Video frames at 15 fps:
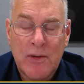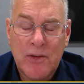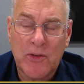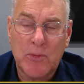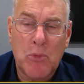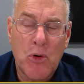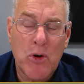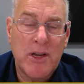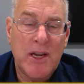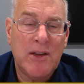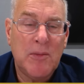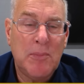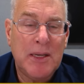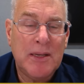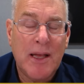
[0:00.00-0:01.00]
Does more
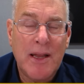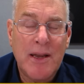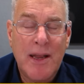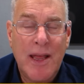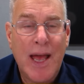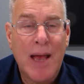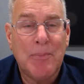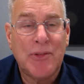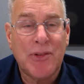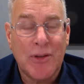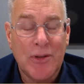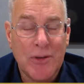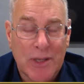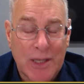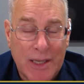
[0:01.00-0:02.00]
need to be done?
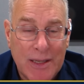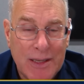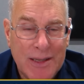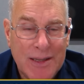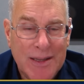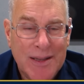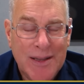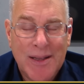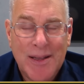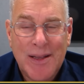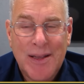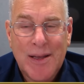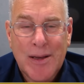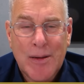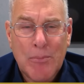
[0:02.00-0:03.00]
Absolutely.
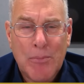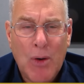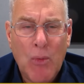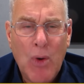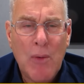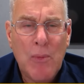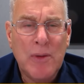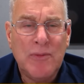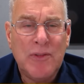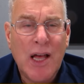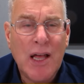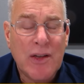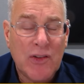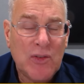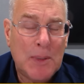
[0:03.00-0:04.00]
But what we've
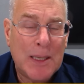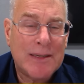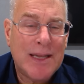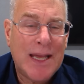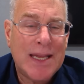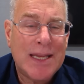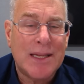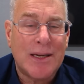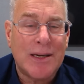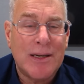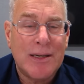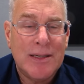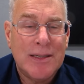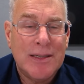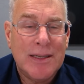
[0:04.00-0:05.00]
done is
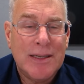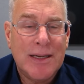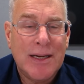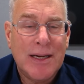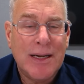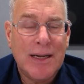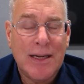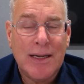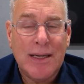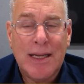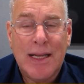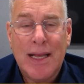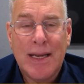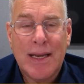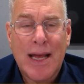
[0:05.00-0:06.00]
spectacular. Uh,
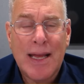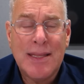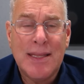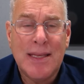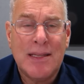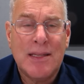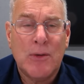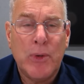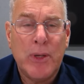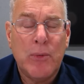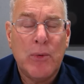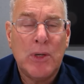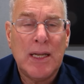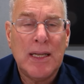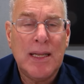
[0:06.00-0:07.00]
and I think that we
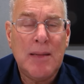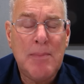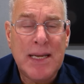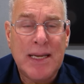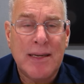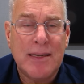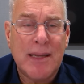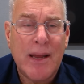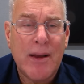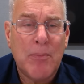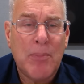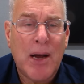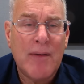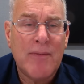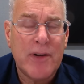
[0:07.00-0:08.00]
will eliminate
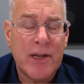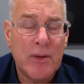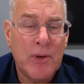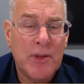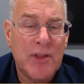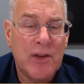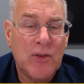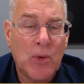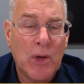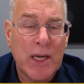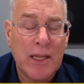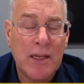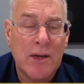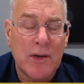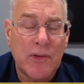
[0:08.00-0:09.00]
dire poverty within
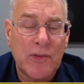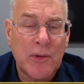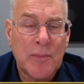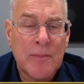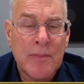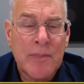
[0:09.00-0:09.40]
20 years.